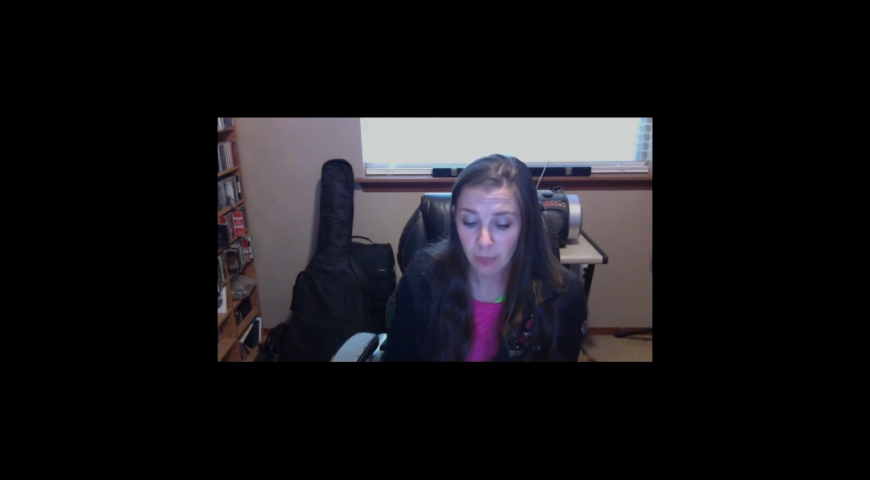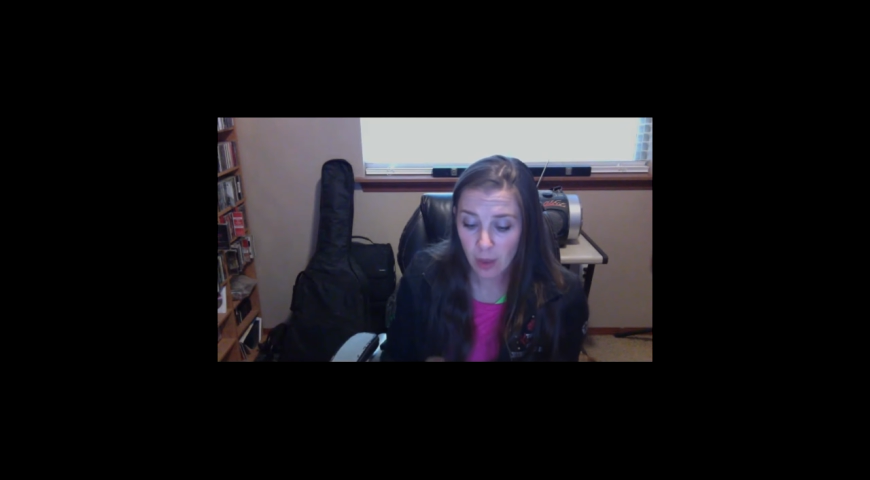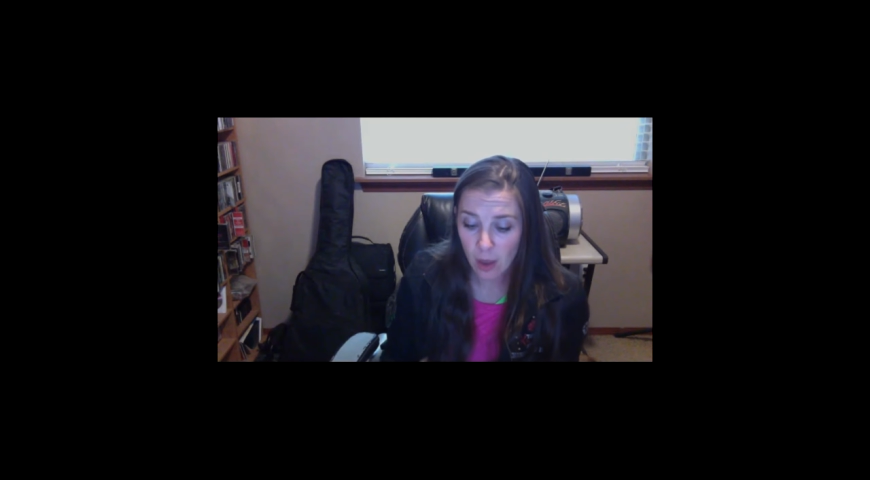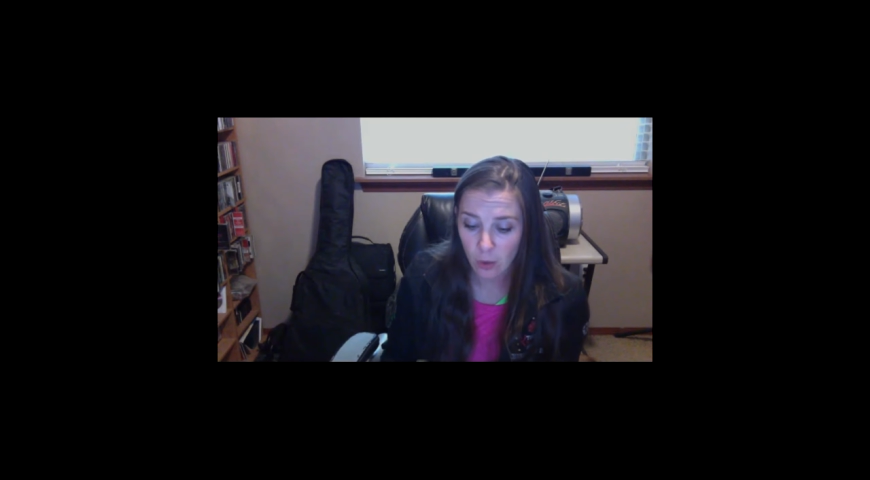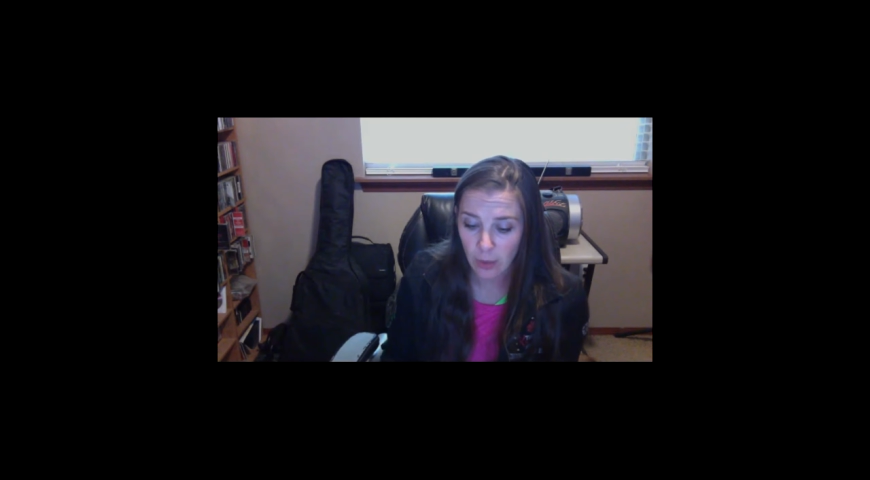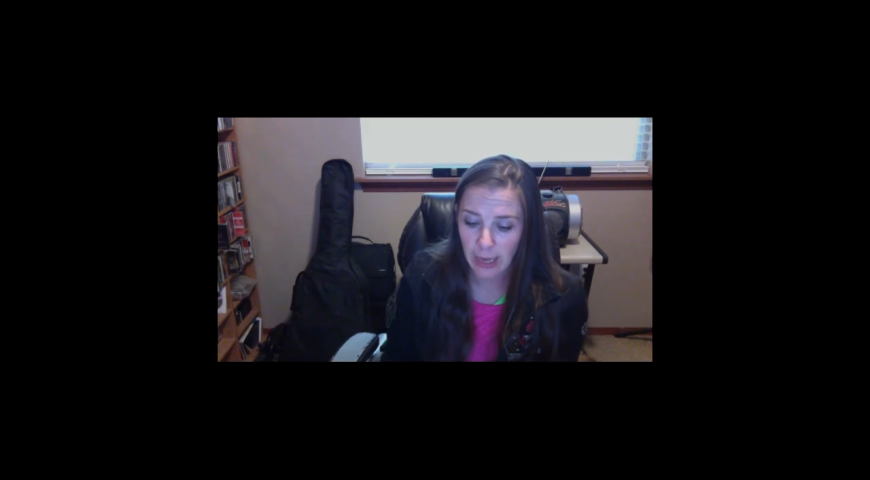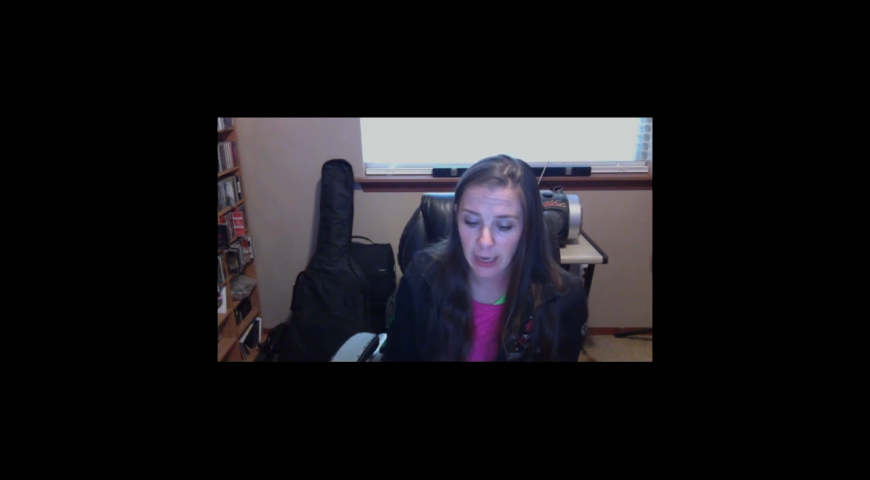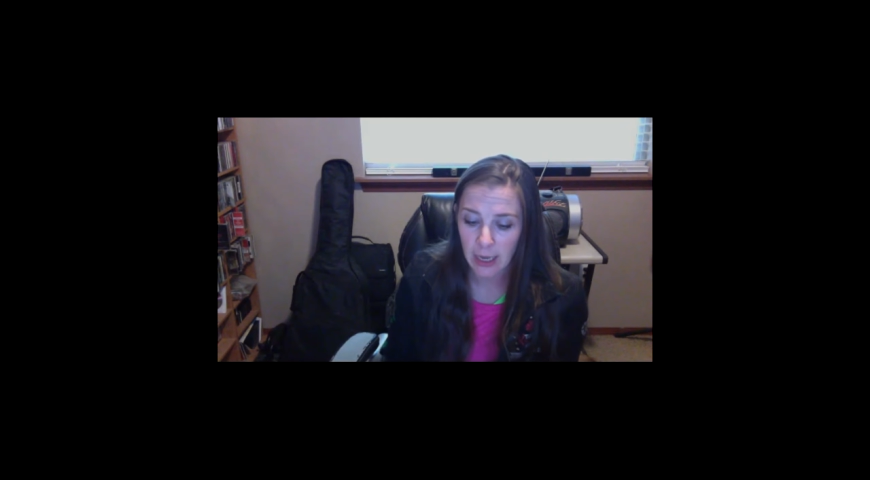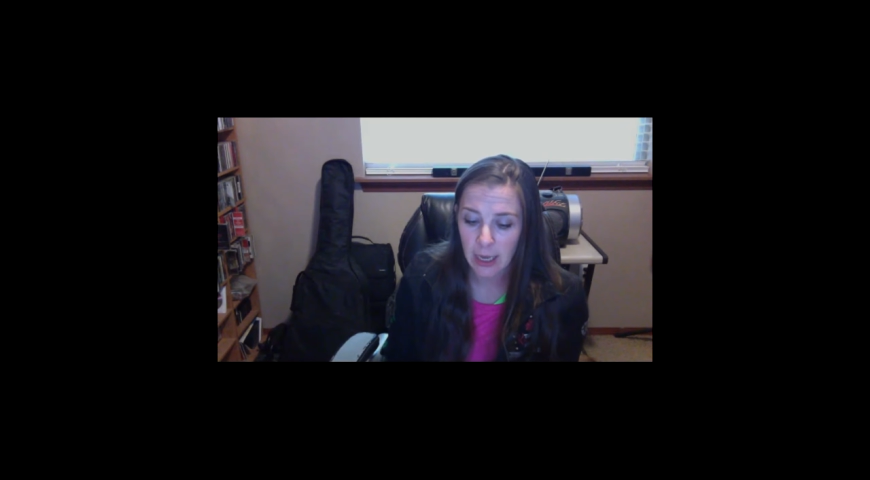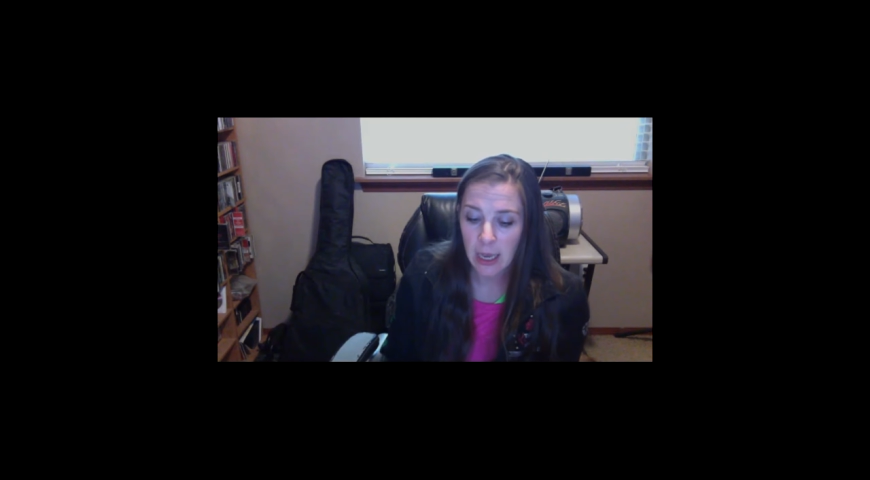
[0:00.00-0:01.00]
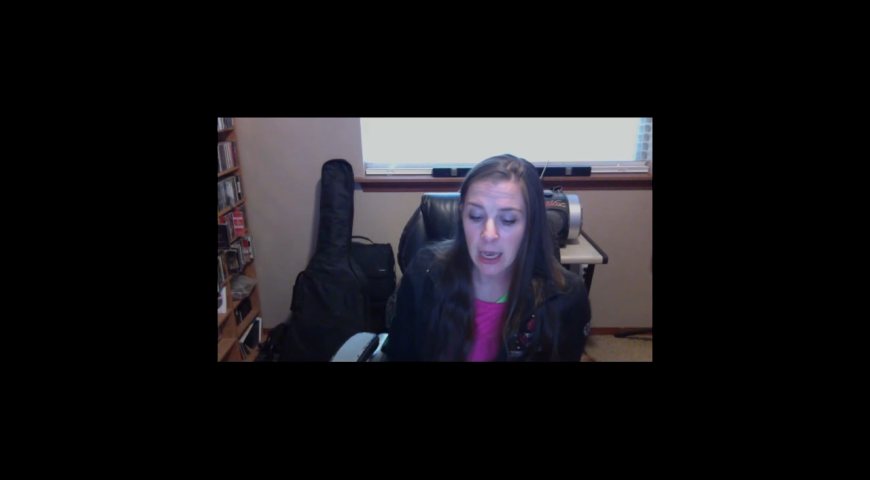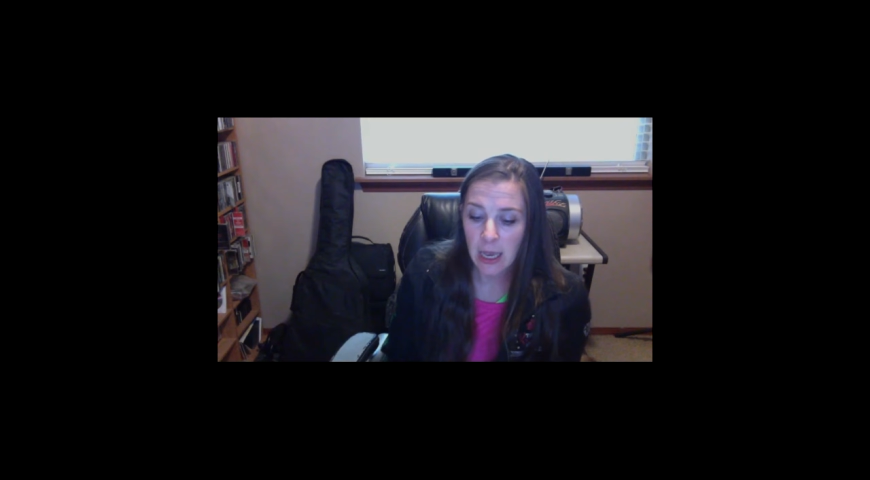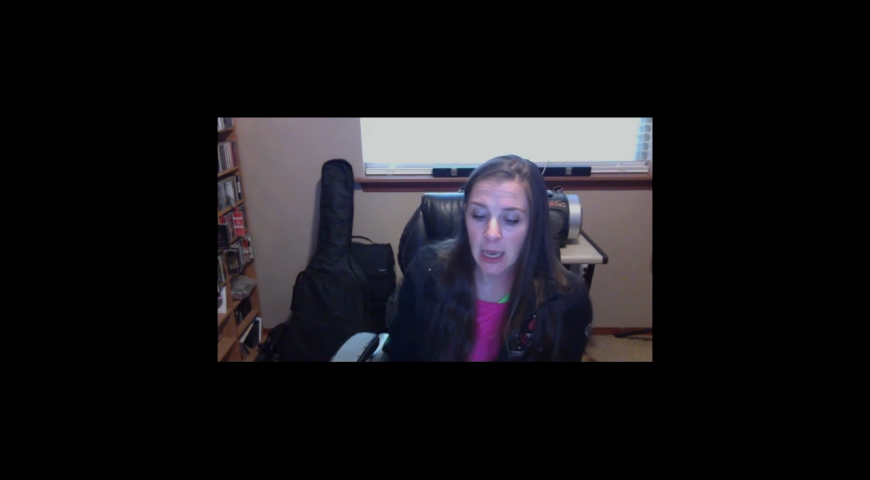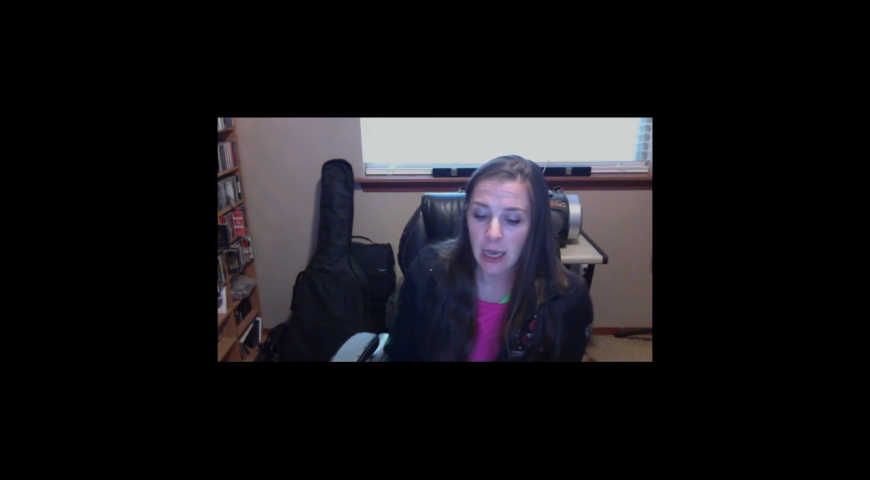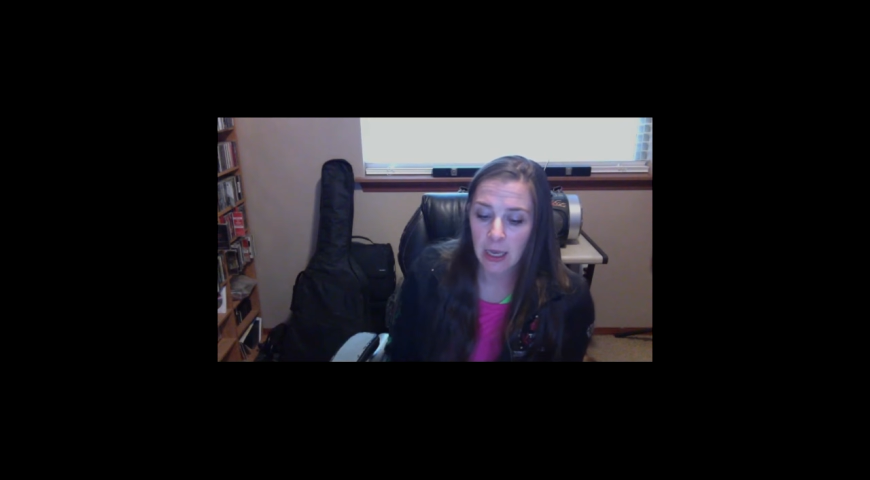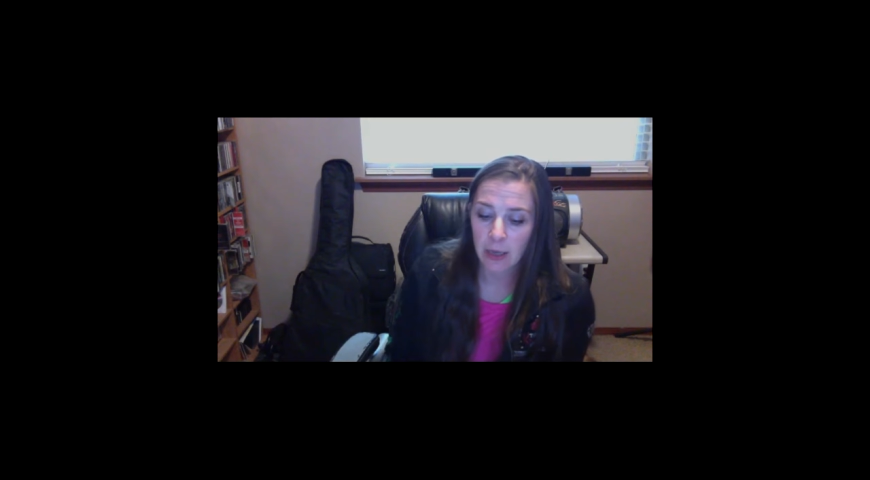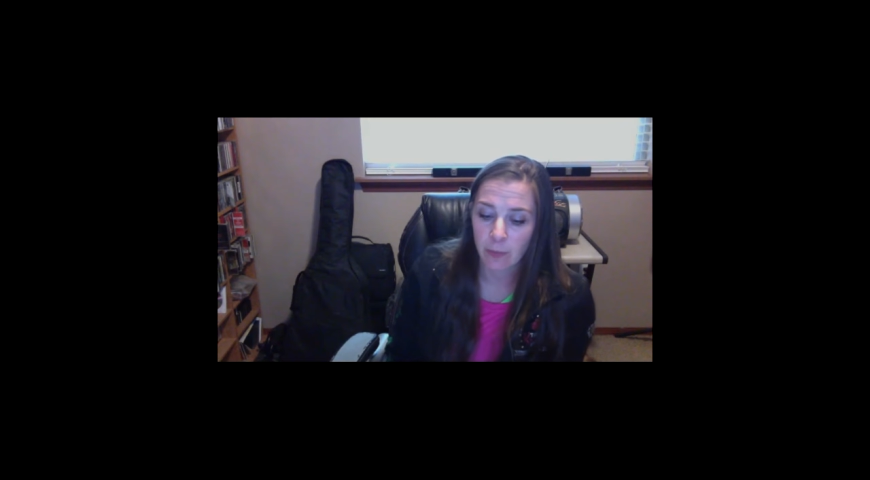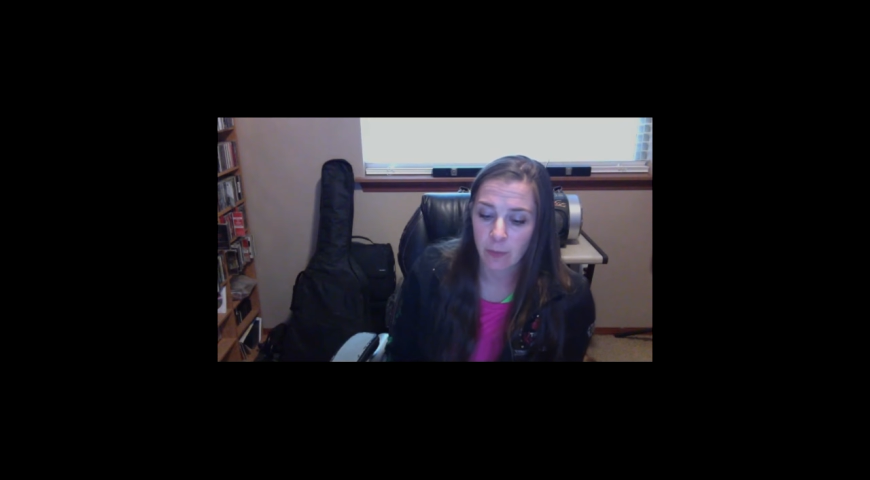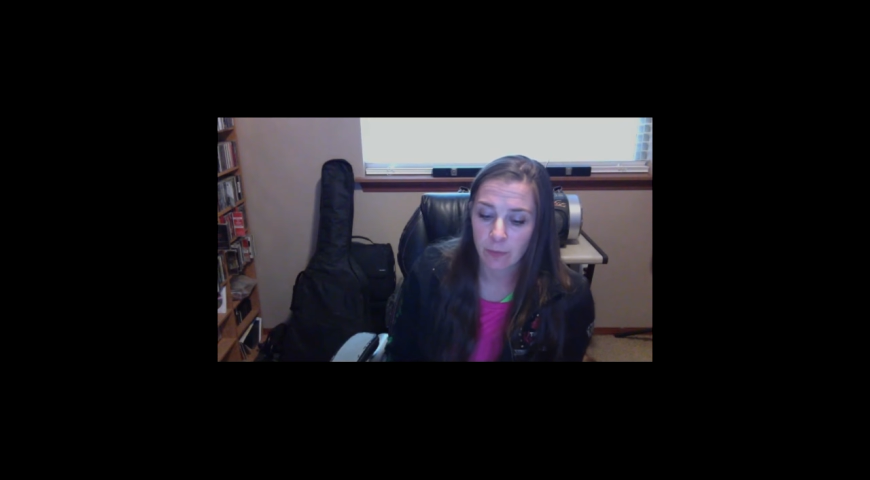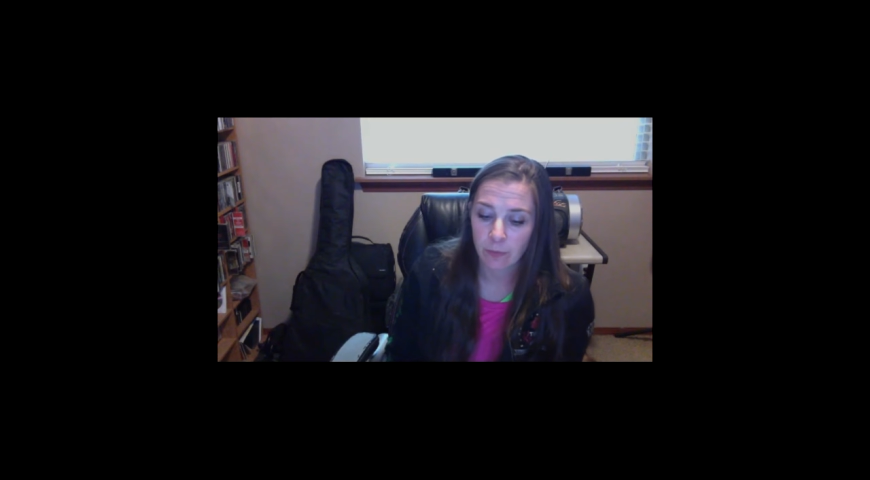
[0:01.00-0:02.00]
Okay,
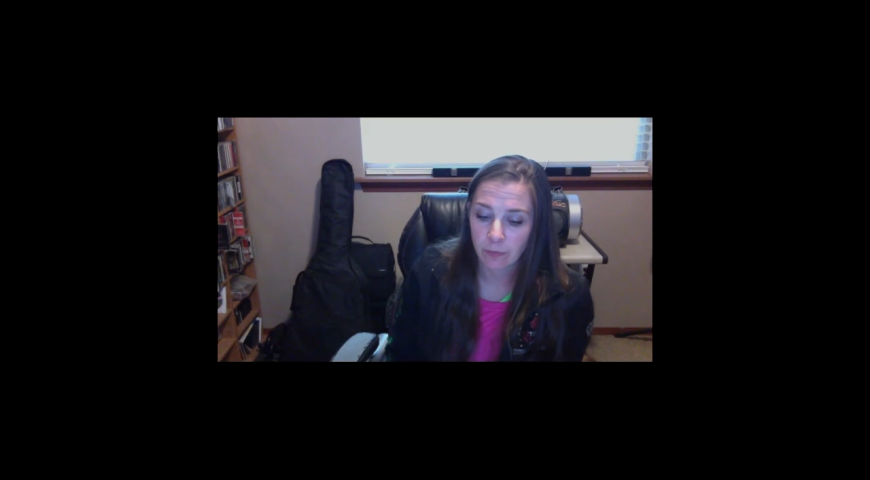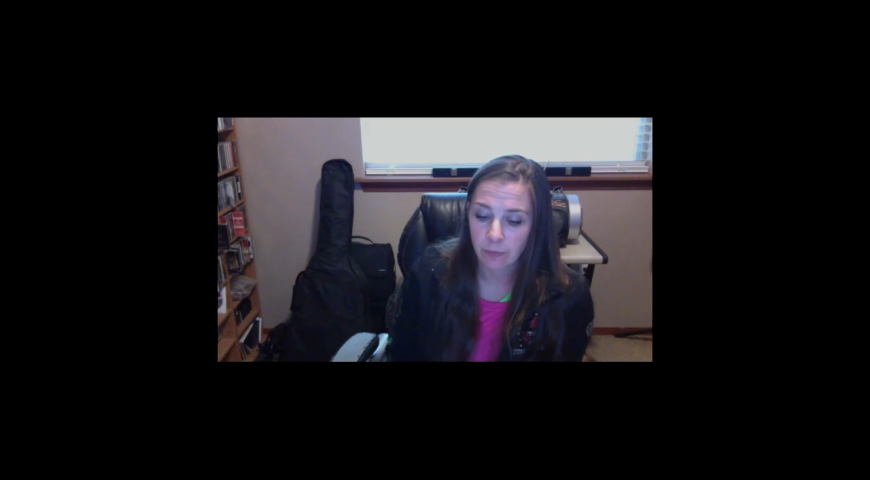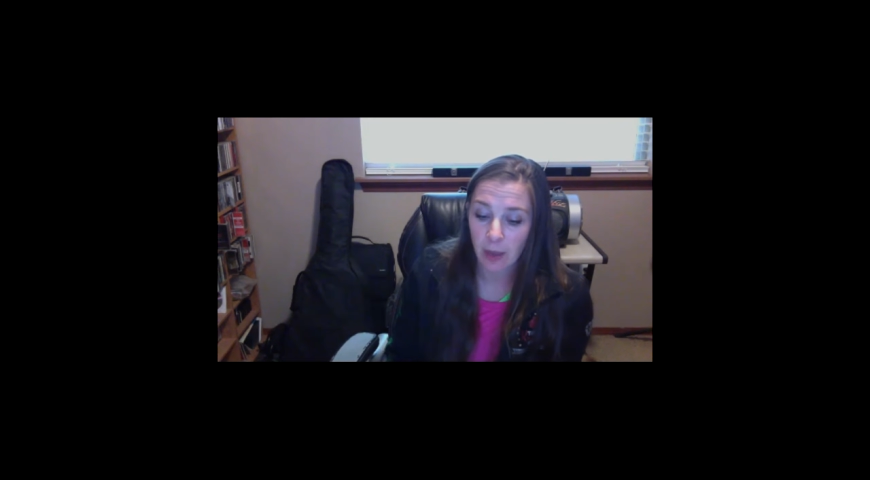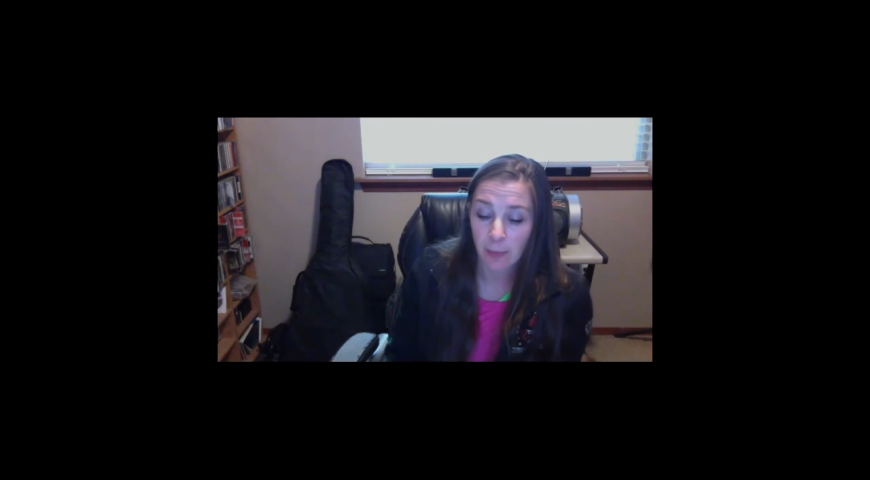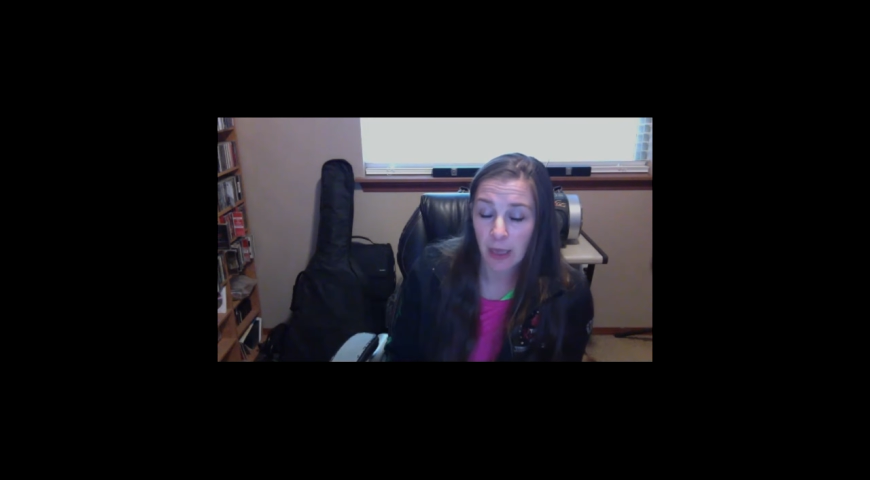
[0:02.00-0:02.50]
I'm